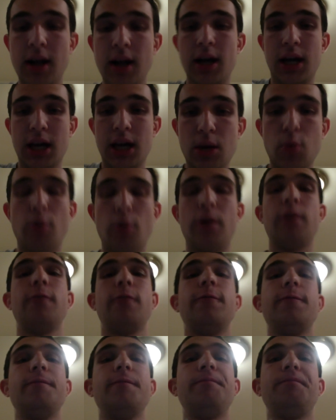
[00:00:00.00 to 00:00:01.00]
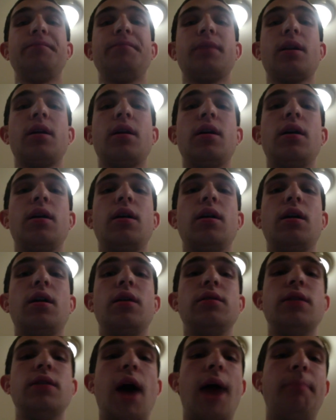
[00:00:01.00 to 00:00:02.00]
he would have
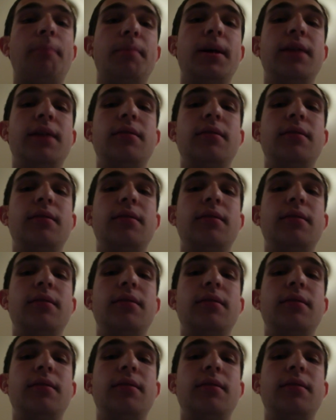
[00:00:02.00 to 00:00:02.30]
not been